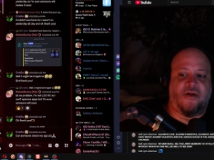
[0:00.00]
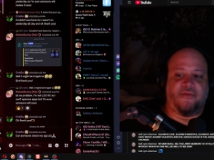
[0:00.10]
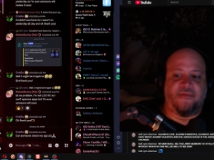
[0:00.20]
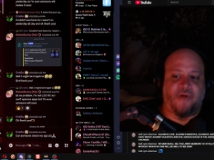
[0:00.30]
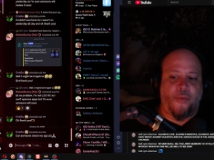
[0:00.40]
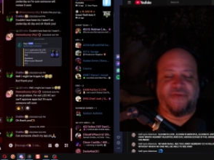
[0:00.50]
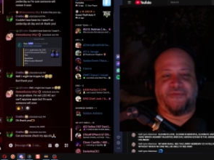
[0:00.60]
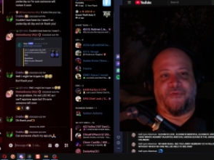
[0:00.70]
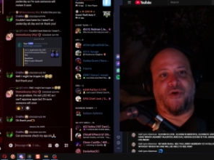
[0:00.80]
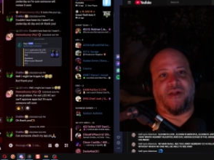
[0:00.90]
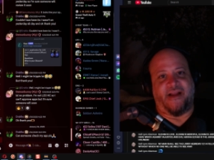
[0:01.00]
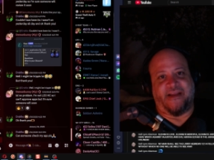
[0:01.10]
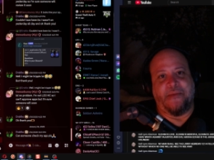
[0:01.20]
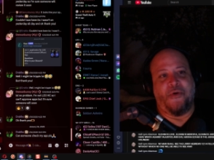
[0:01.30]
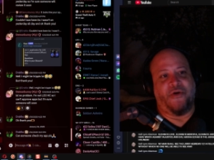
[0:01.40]
almost 4 o'clock in
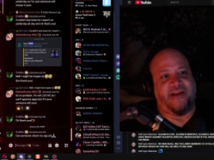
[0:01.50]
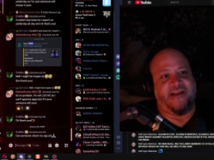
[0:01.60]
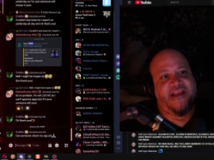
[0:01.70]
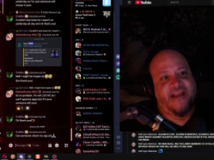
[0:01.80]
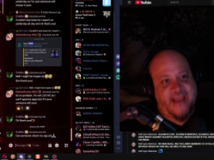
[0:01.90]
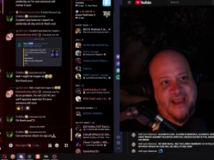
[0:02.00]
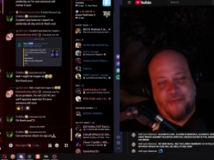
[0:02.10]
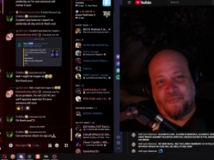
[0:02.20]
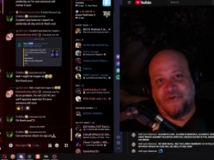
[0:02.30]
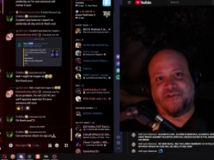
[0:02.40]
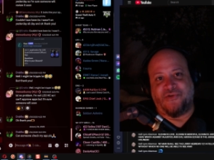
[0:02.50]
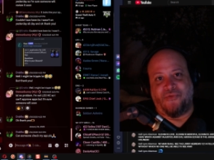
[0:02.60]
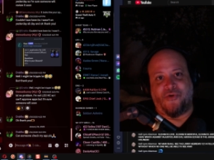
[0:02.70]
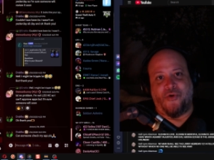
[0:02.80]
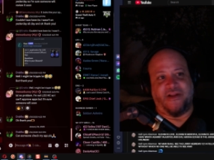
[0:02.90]
the morning, and I'm
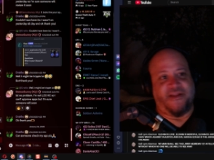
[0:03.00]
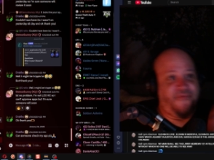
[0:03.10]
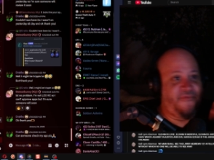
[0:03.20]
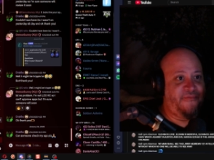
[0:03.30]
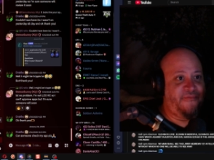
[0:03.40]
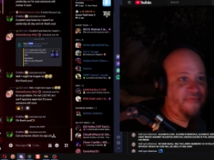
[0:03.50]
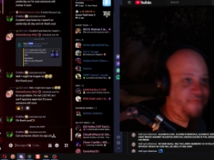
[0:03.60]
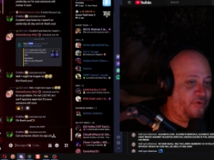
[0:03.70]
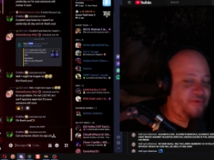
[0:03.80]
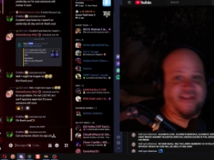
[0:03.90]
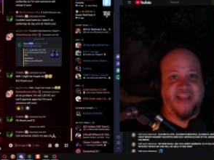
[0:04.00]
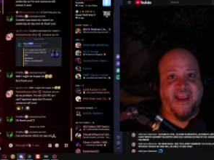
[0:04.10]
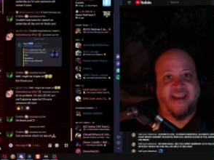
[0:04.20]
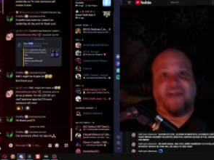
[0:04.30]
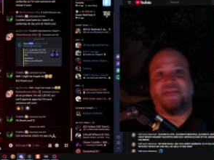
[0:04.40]
recording the fourth
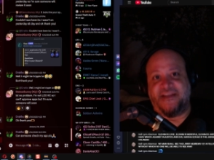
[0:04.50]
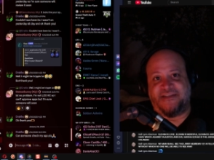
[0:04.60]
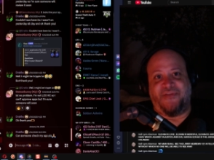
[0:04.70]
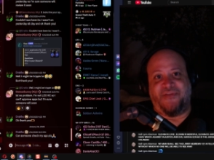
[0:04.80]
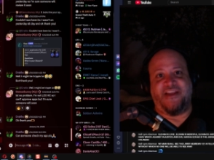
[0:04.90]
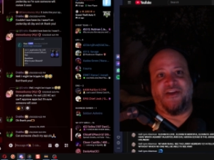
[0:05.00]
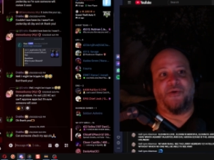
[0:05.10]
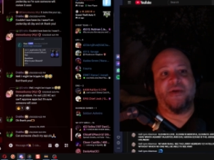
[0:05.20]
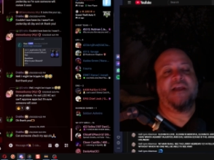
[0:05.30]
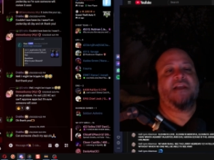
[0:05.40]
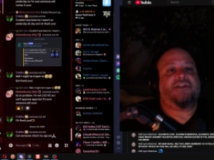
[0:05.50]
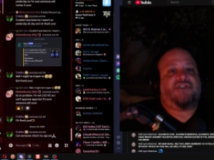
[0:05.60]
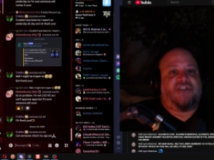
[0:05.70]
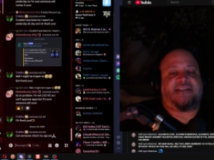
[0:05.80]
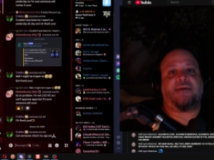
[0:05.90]
take of this video
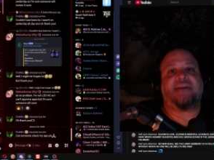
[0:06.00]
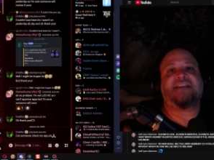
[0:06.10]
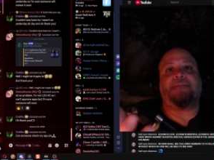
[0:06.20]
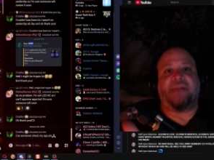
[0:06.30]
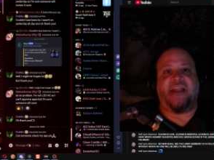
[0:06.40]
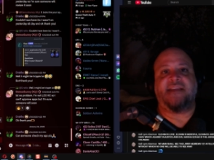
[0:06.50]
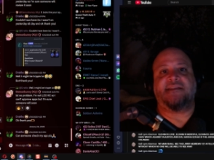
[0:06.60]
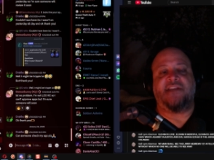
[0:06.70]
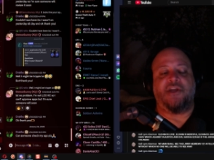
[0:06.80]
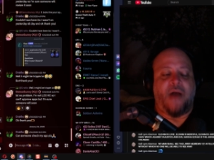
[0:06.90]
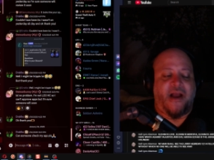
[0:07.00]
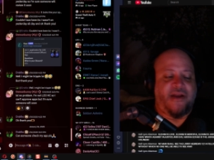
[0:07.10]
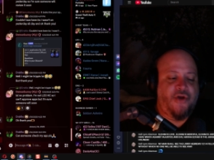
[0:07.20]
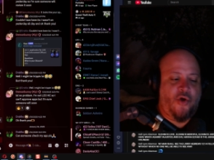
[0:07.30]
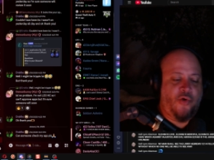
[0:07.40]
just to explain to you. I
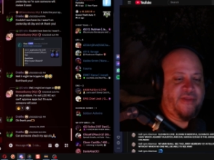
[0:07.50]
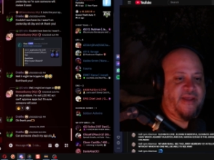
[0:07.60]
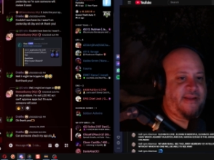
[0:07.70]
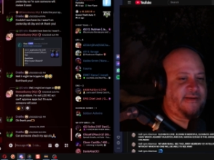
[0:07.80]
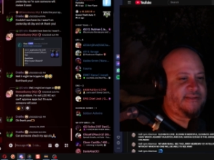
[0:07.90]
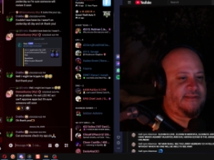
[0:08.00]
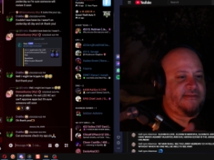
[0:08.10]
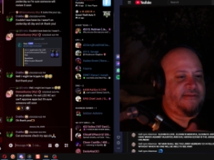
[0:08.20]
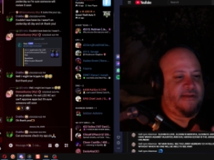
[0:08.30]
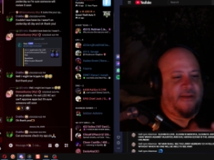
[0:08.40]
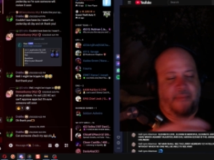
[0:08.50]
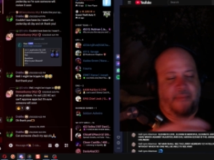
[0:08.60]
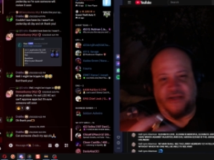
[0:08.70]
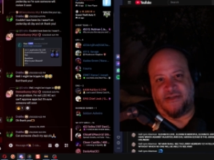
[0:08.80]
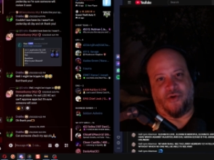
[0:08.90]
know that is a
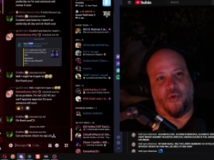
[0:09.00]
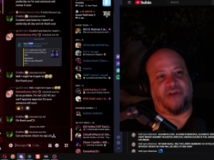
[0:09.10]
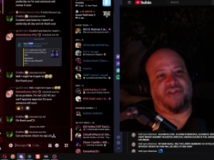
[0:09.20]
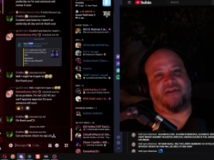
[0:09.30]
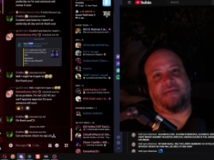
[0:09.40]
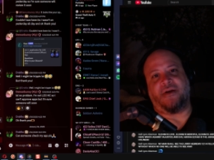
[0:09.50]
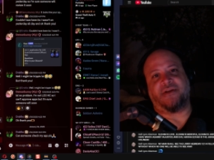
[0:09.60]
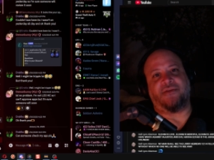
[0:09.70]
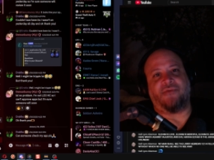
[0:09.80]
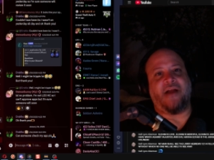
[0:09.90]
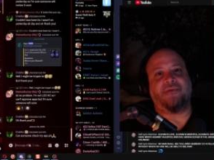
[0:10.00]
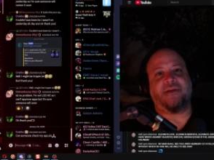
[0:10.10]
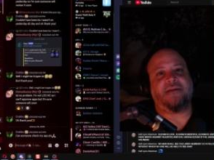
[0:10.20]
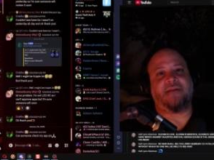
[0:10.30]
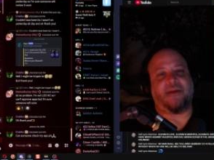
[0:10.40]
bunch of question marks around
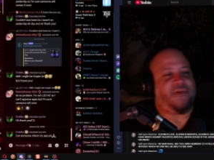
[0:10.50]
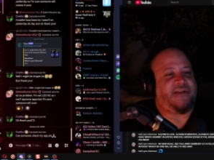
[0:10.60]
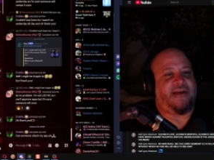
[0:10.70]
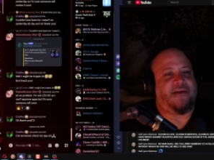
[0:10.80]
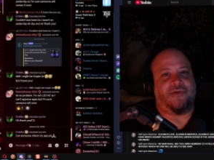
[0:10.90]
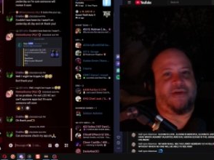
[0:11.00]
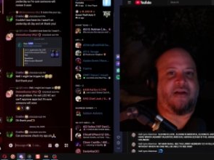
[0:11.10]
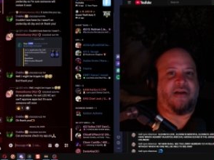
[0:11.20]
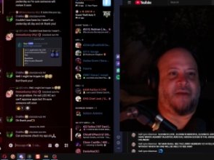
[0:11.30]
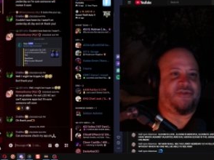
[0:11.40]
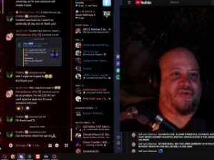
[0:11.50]
it. Like, what the heck are you talking about?